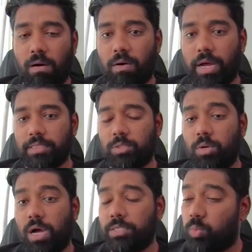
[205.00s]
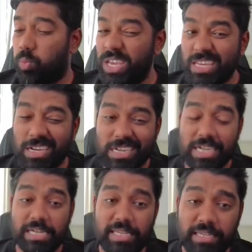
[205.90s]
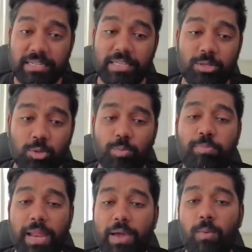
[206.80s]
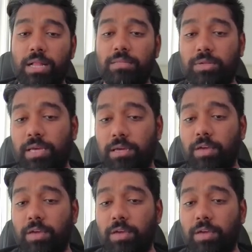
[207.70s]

All right, so guys, we really need to play well today.